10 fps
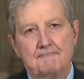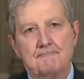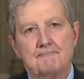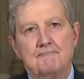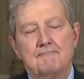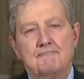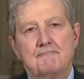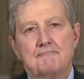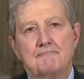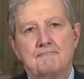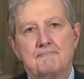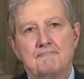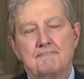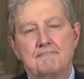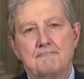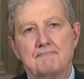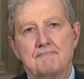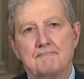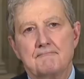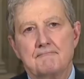
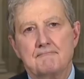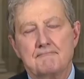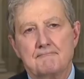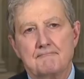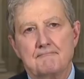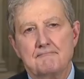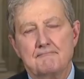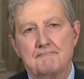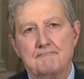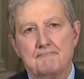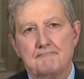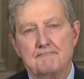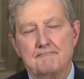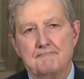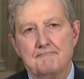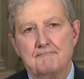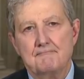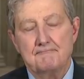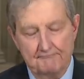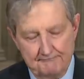
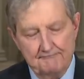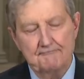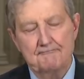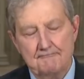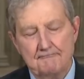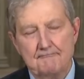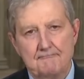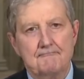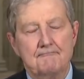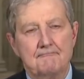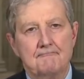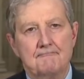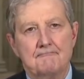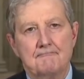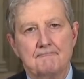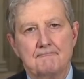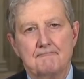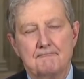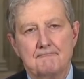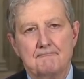
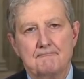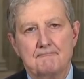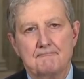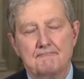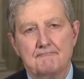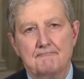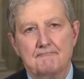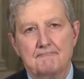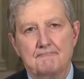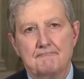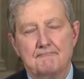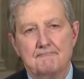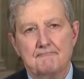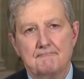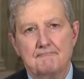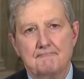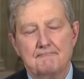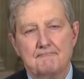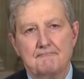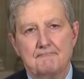(silent)